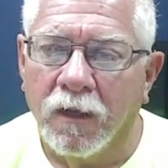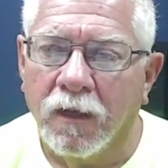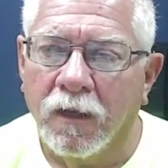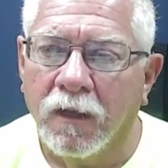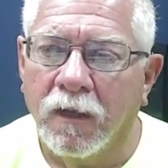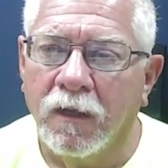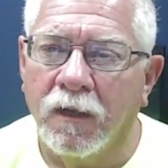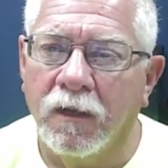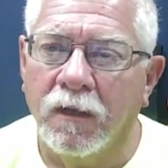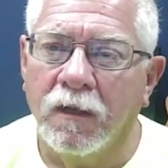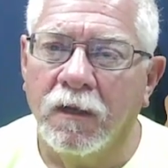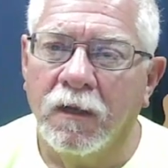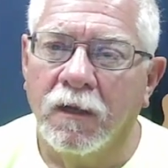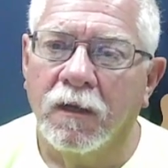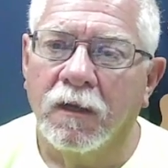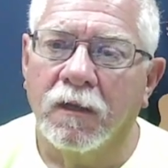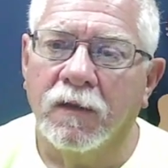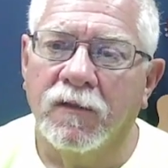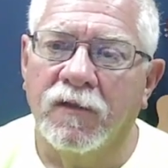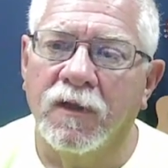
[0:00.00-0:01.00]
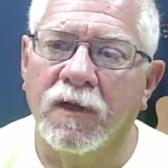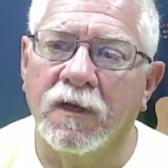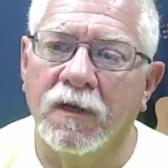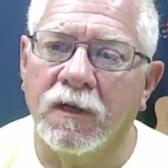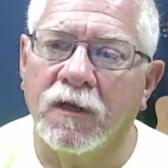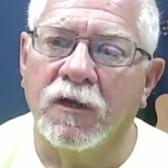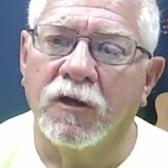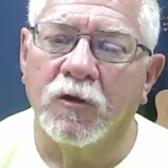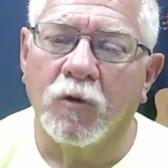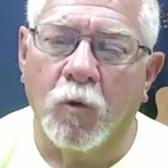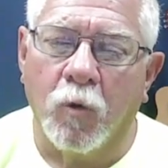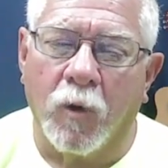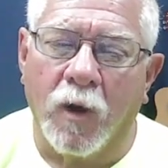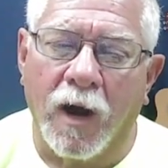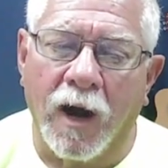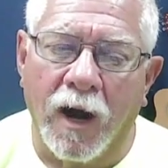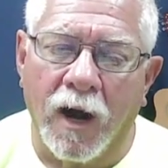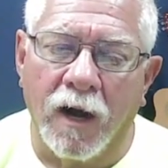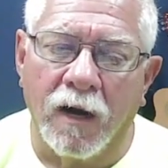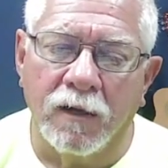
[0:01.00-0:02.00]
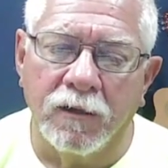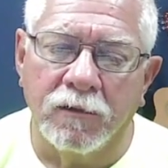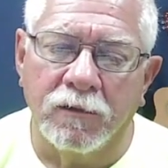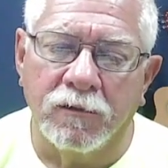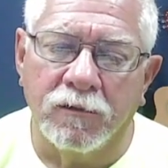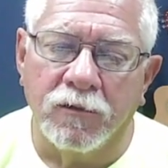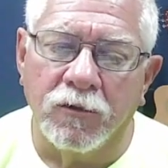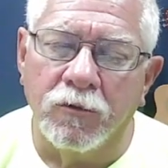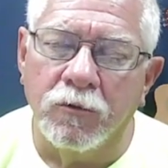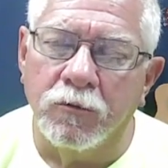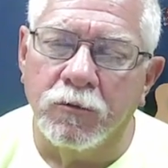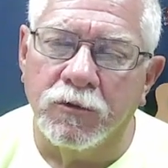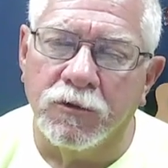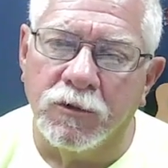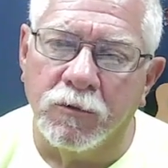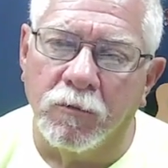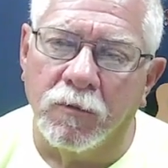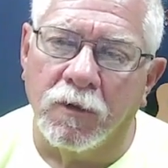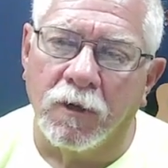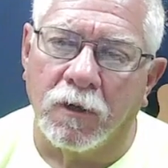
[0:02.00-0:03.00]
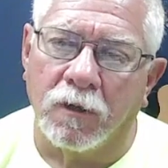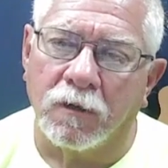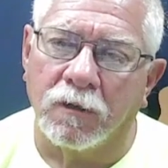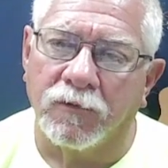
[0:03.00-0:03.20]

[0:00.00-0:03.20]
He then inquired to who she was.